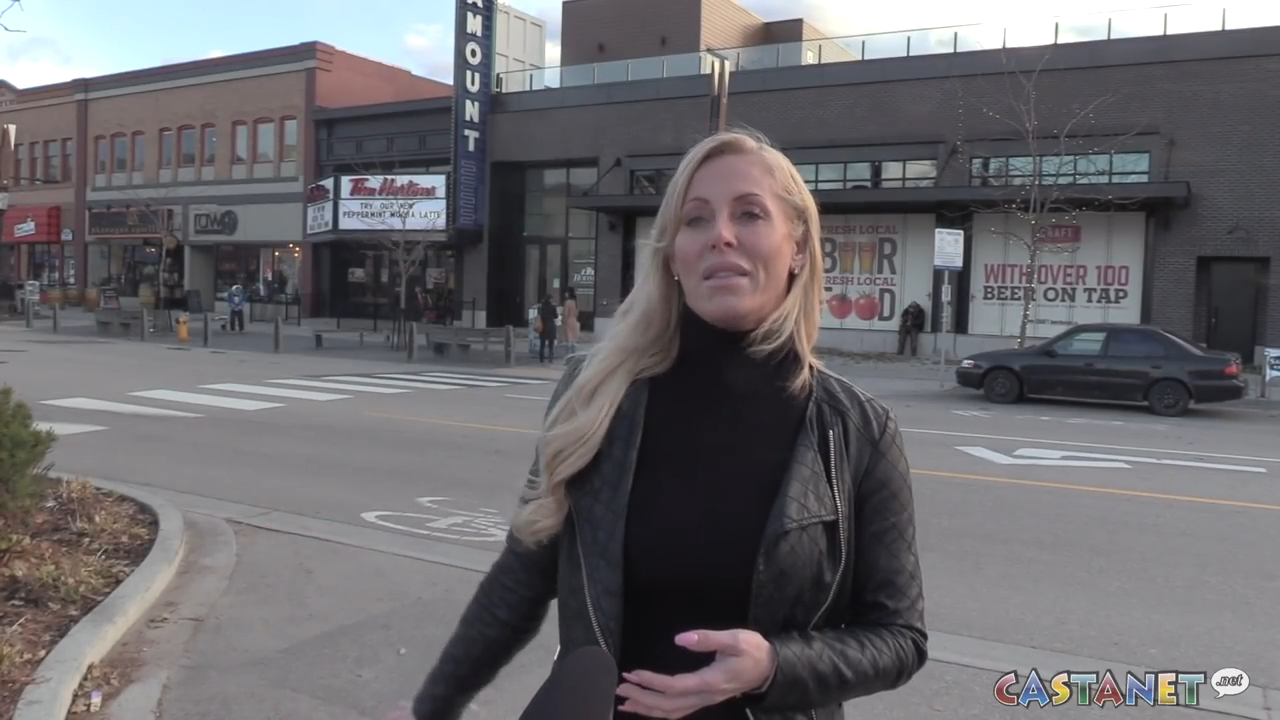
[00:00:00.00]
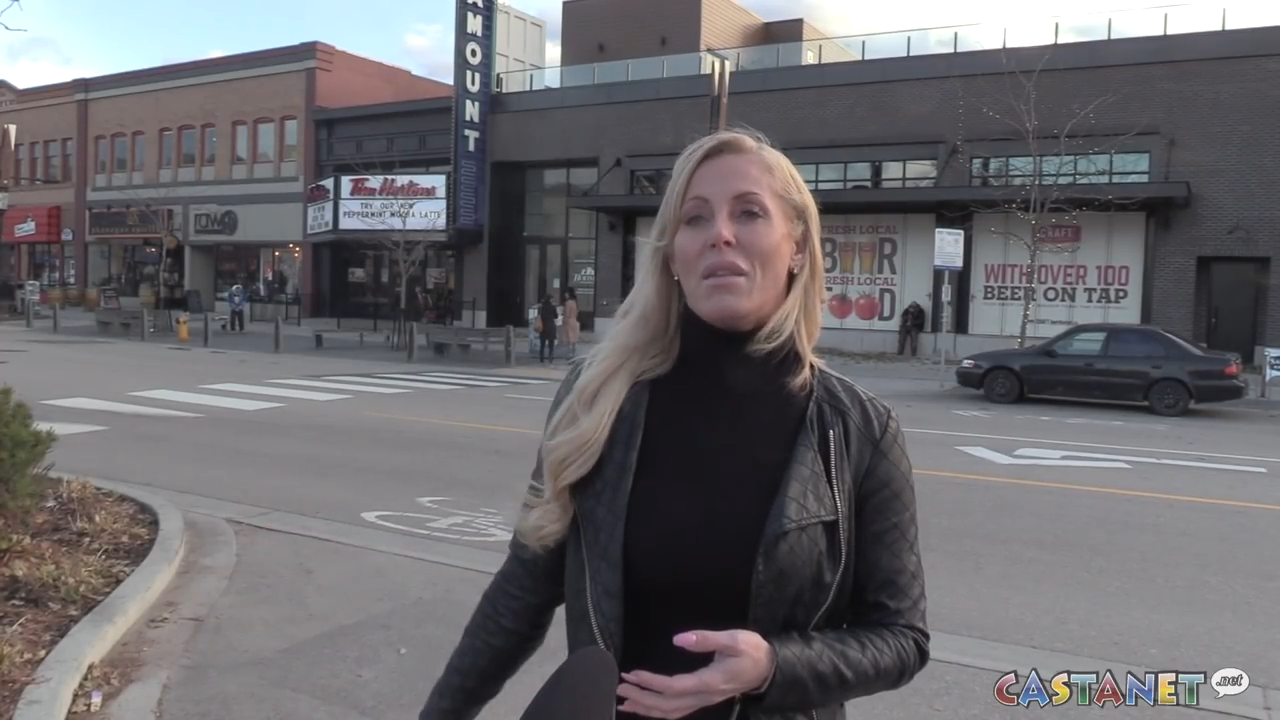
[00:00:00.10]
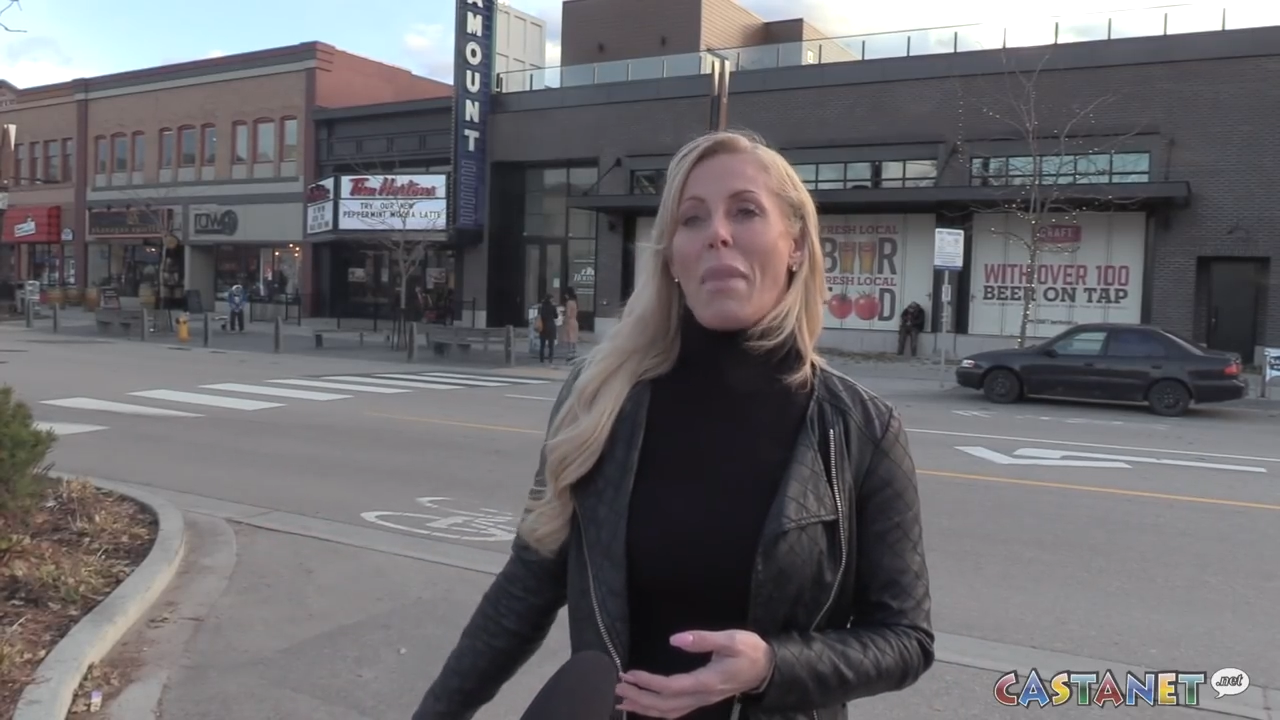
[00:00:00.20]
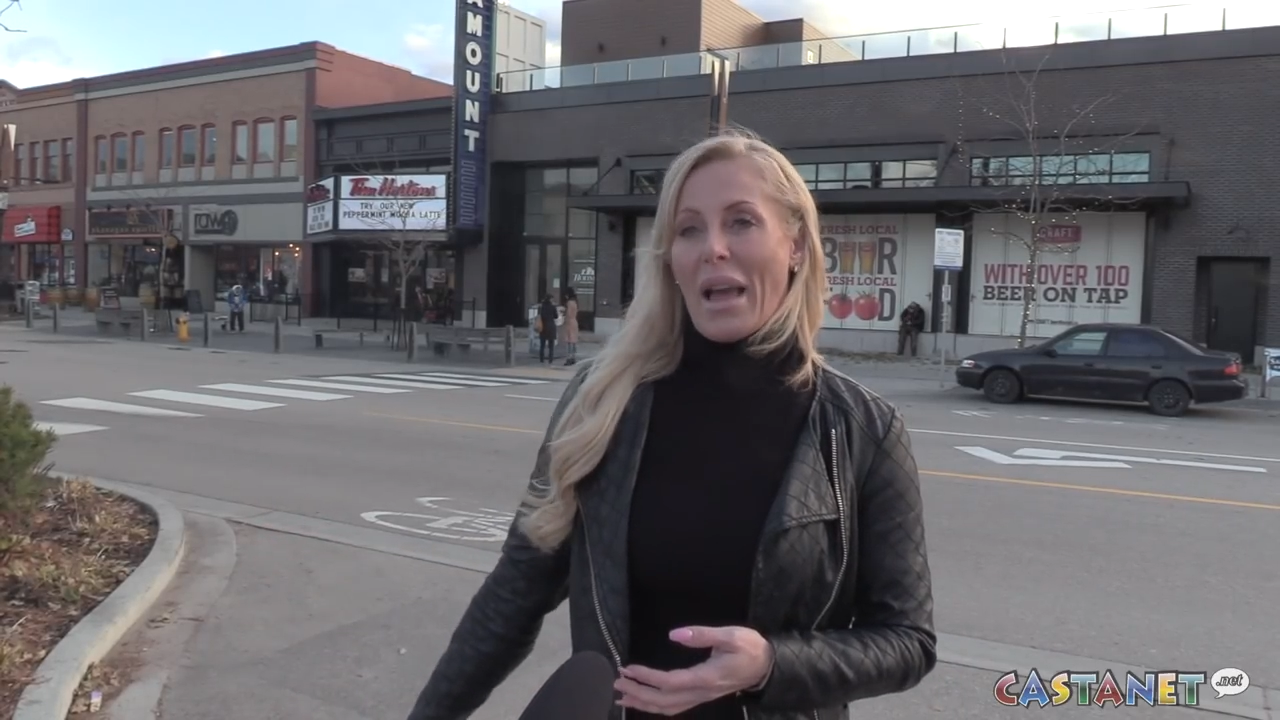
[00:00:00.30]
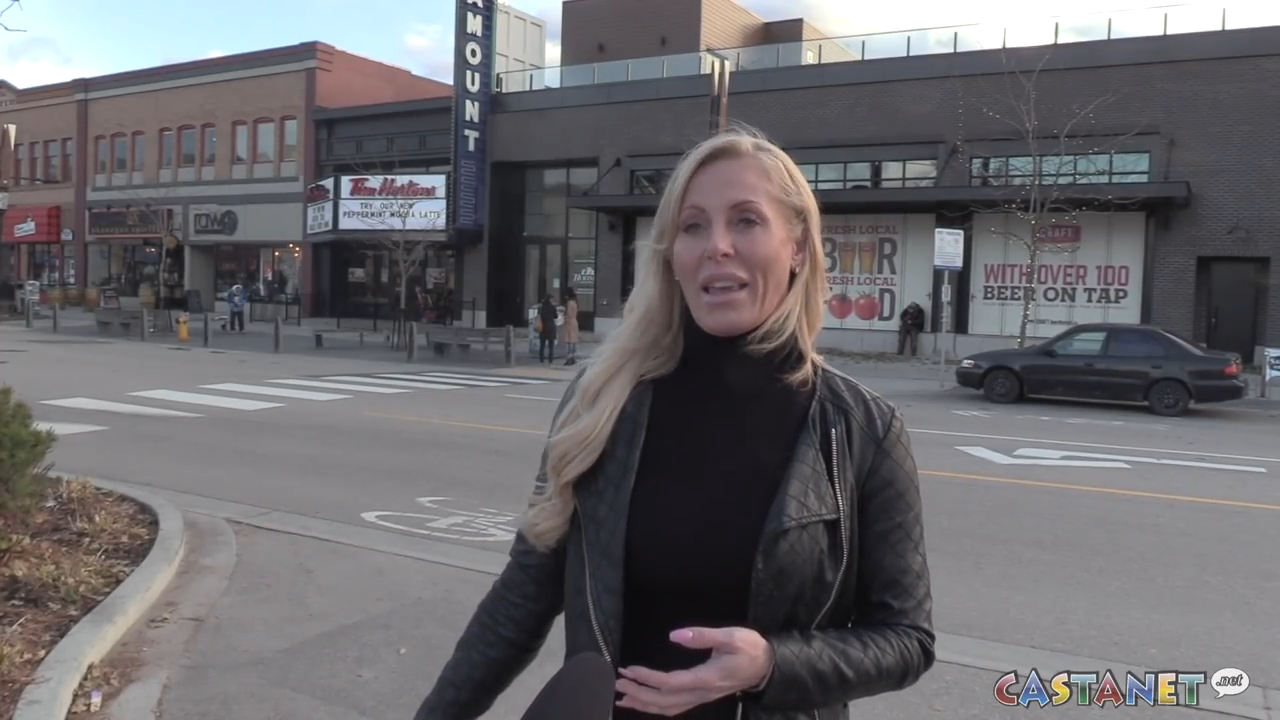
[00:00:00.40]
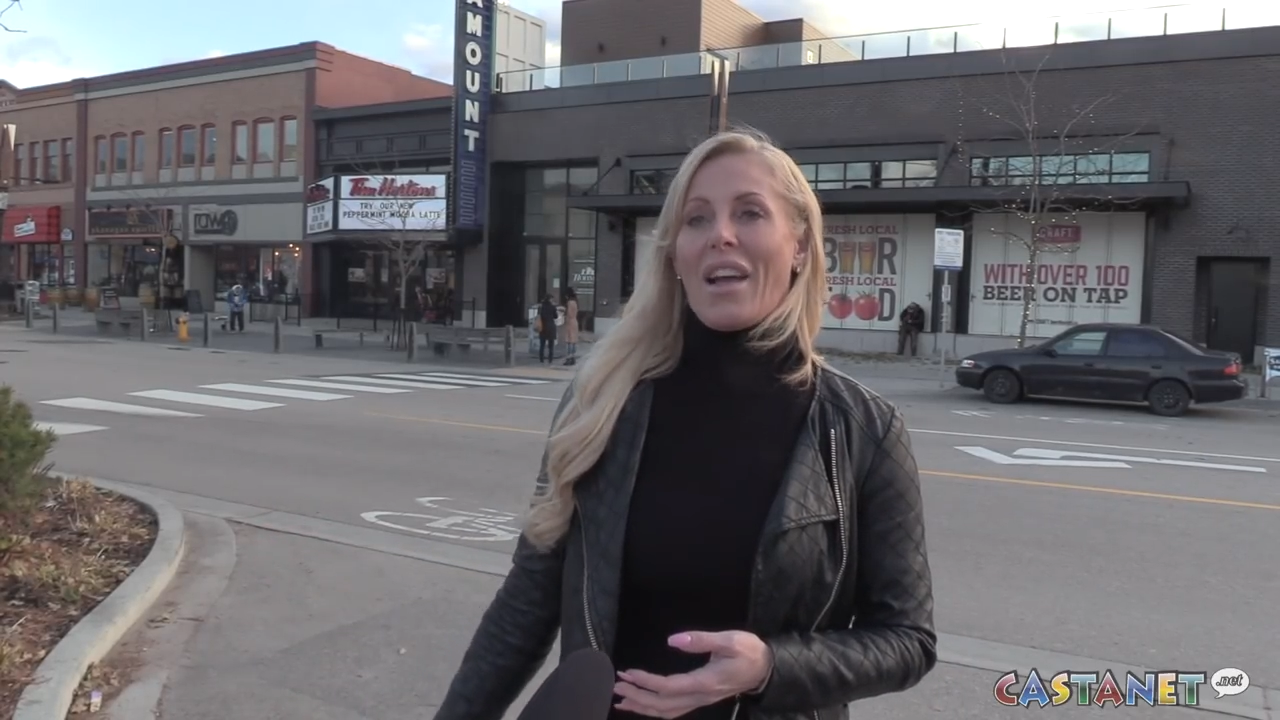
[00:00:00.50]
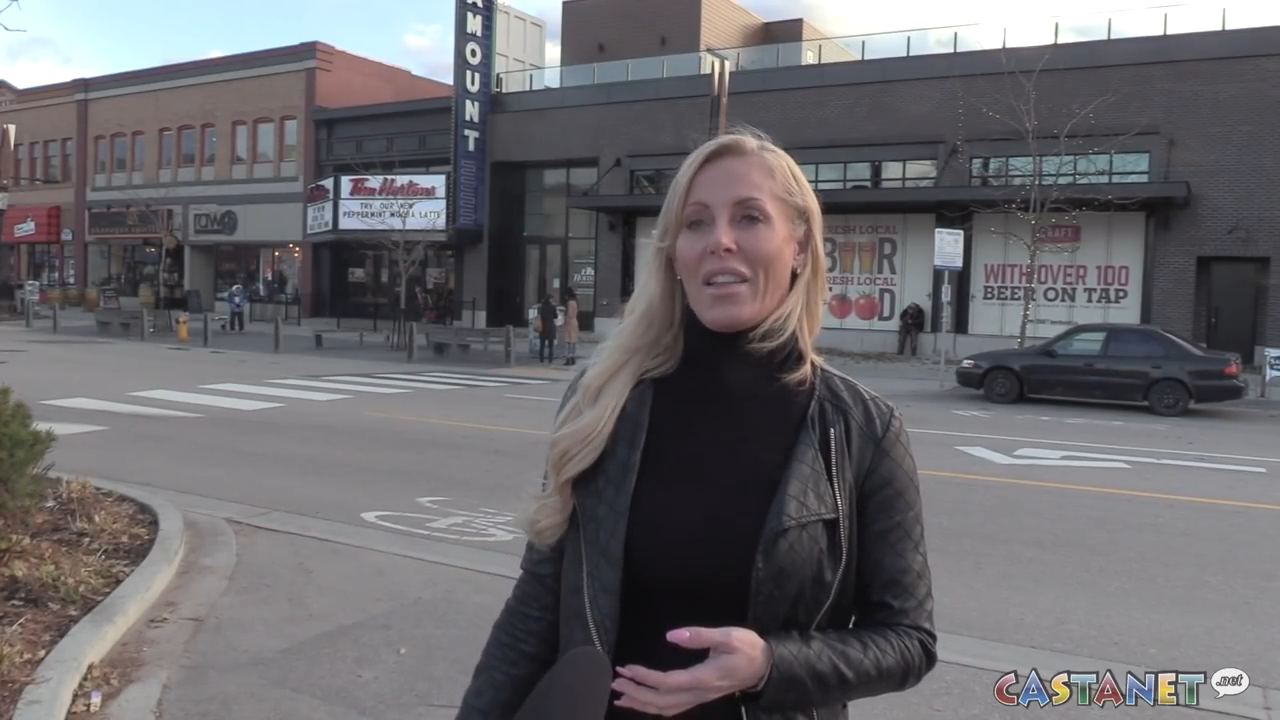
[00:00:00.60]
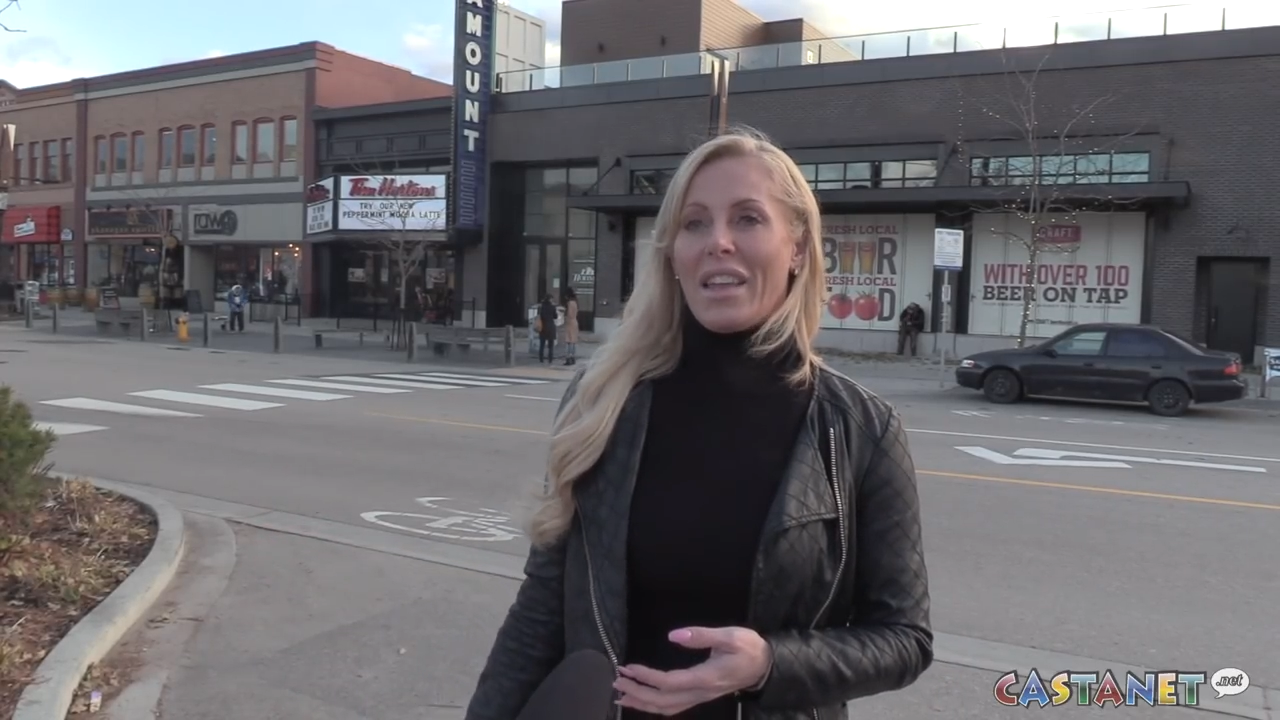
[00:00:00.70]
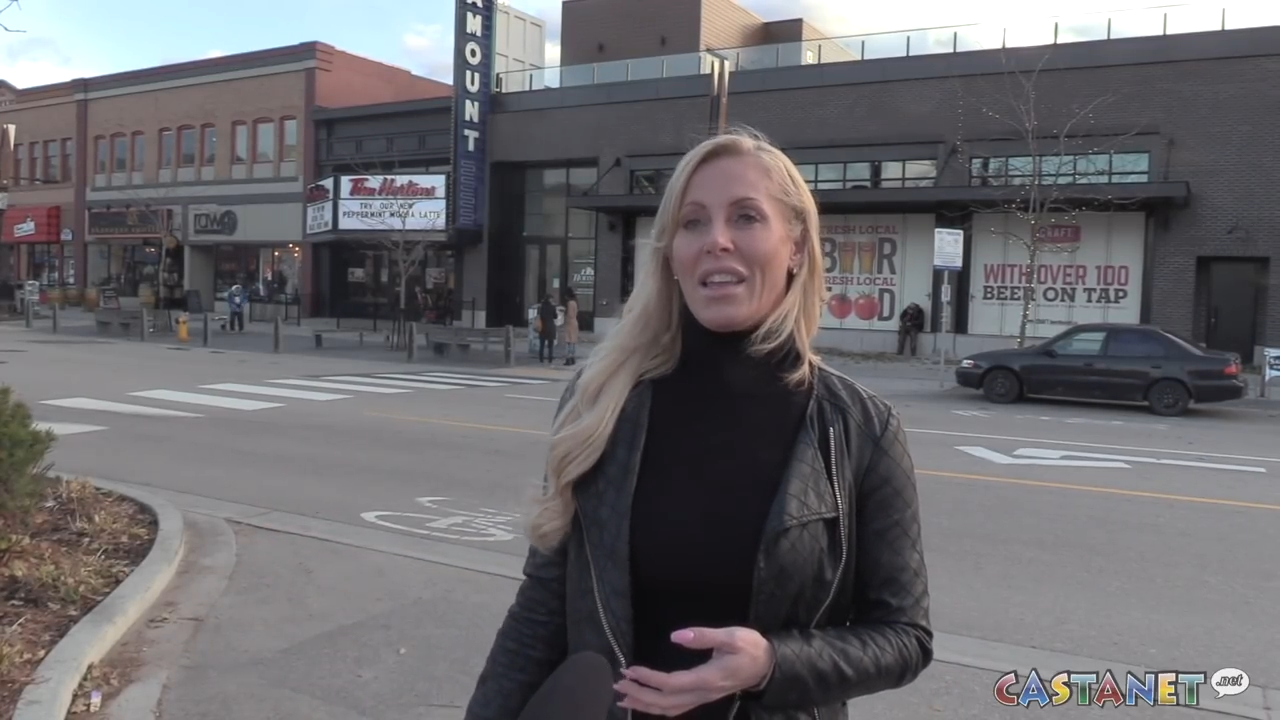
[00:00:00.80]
the back alley